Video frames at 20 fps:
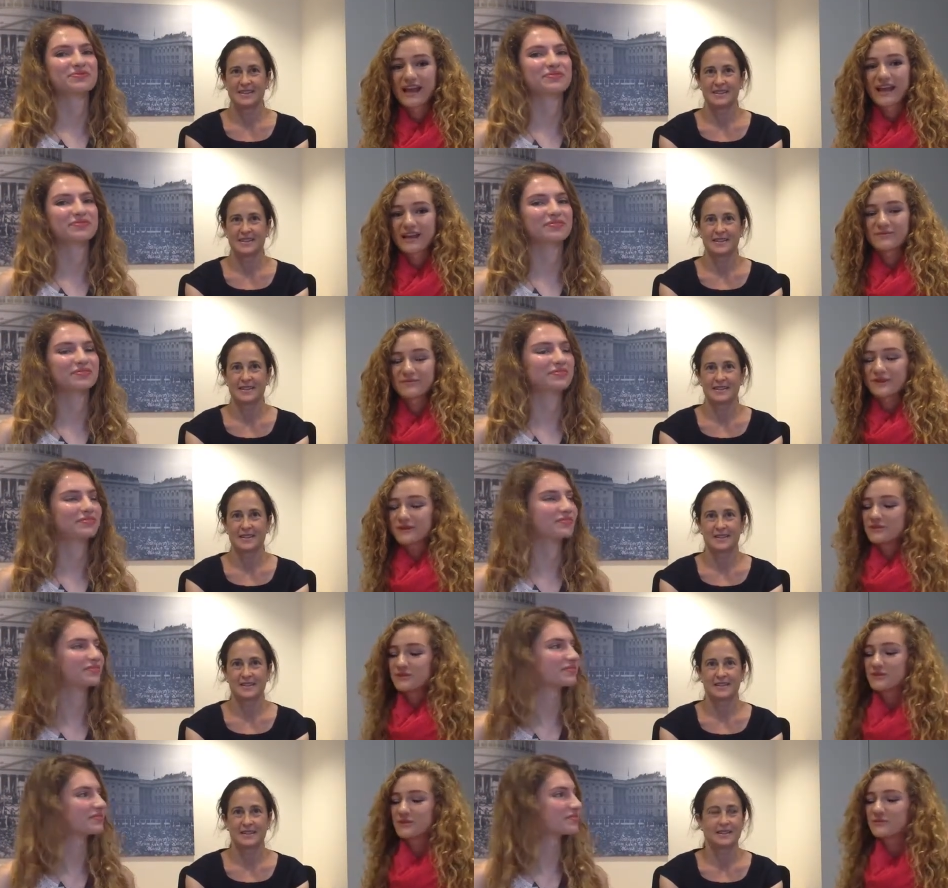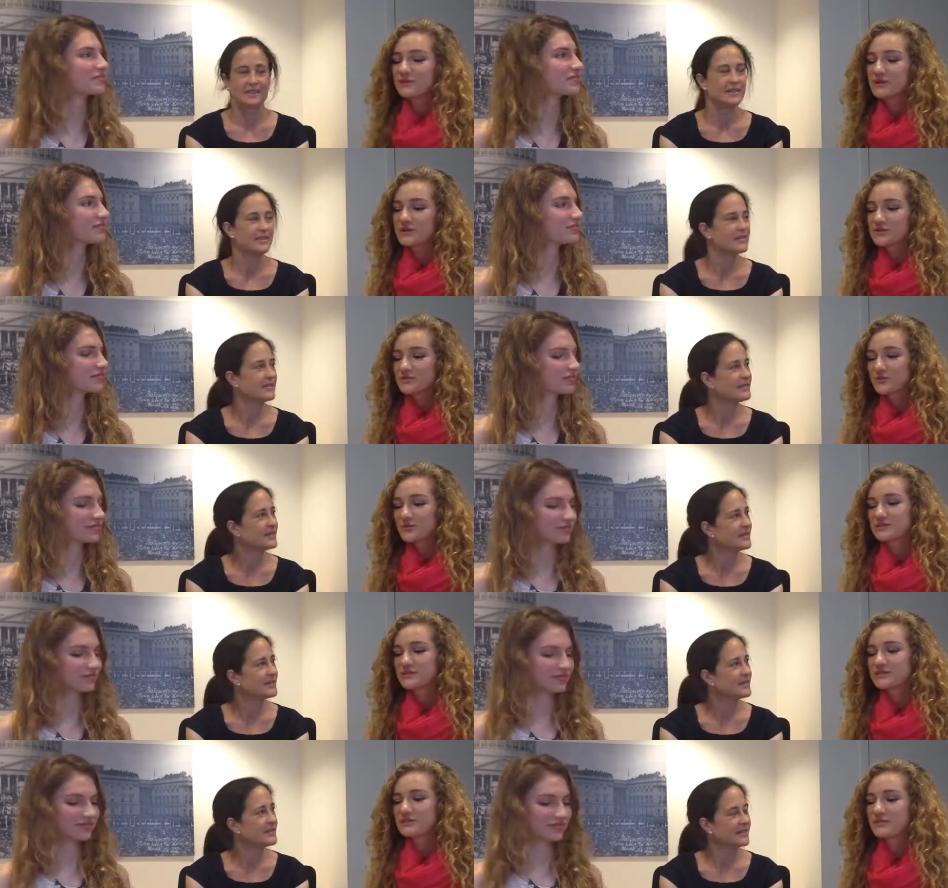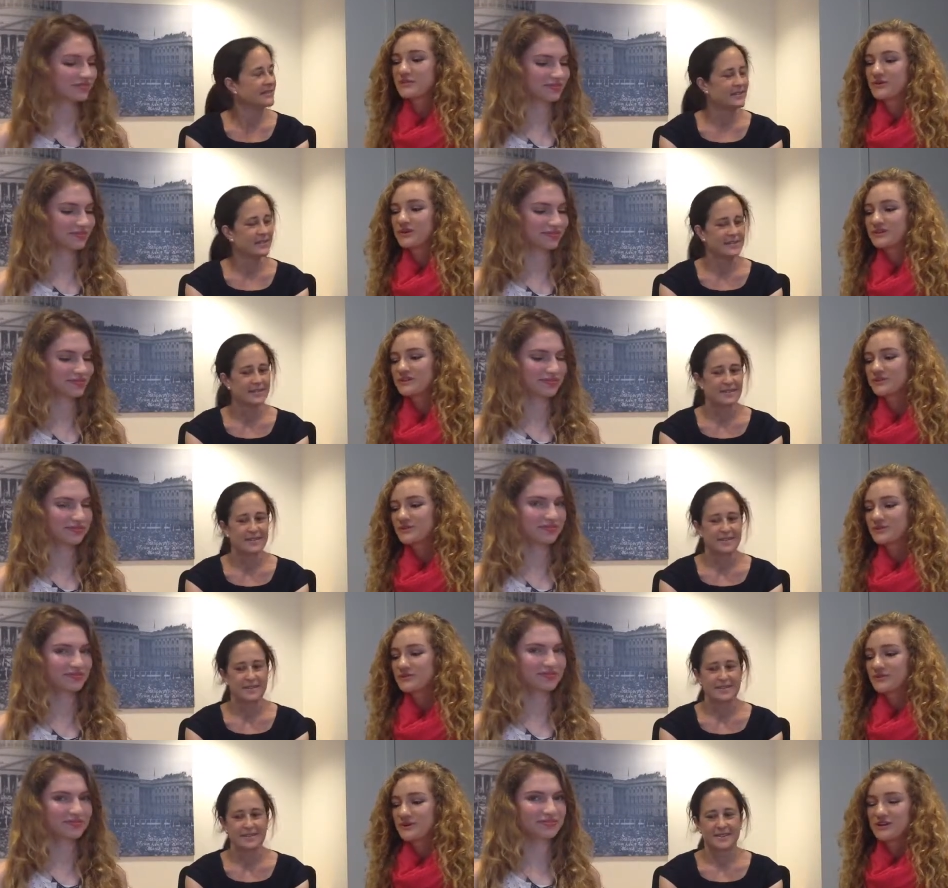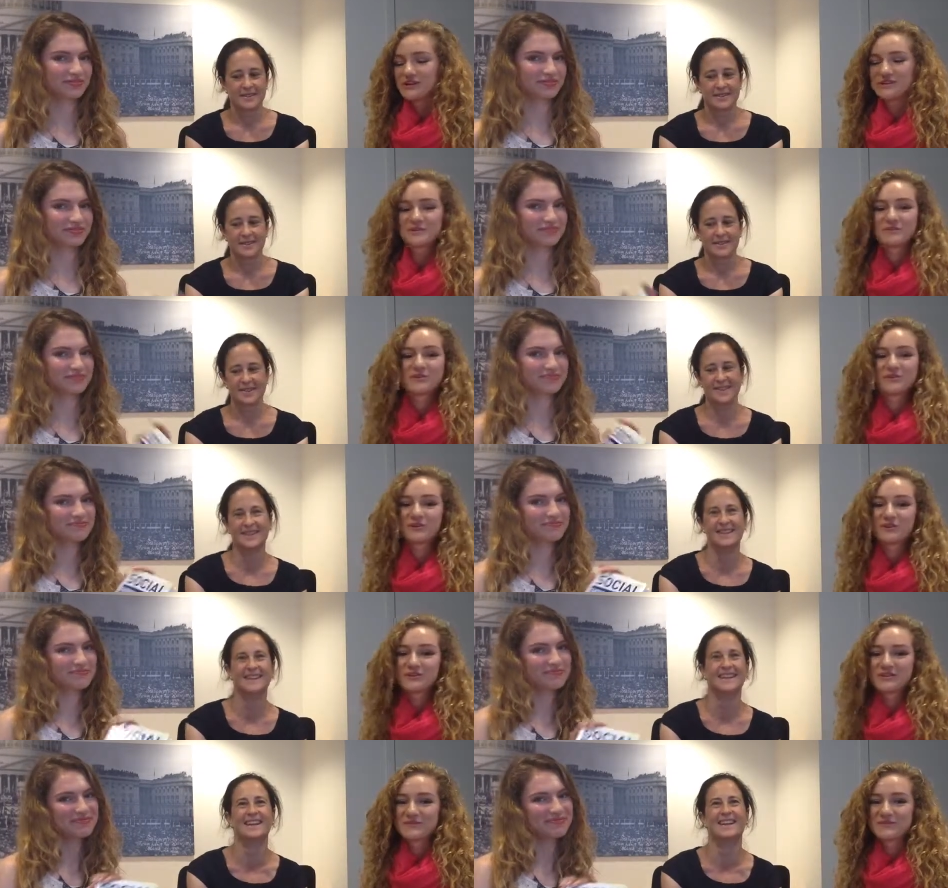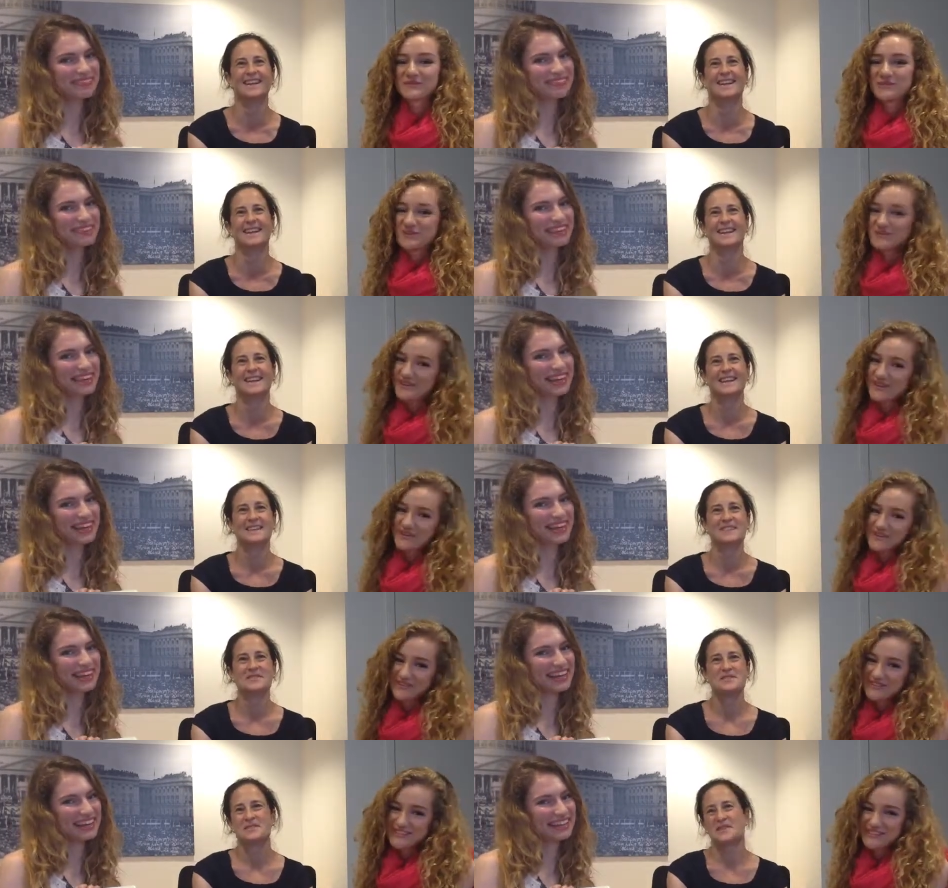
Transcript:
Speaker 1: and make sure to read George's book, Social Entrepreneurship for the 21st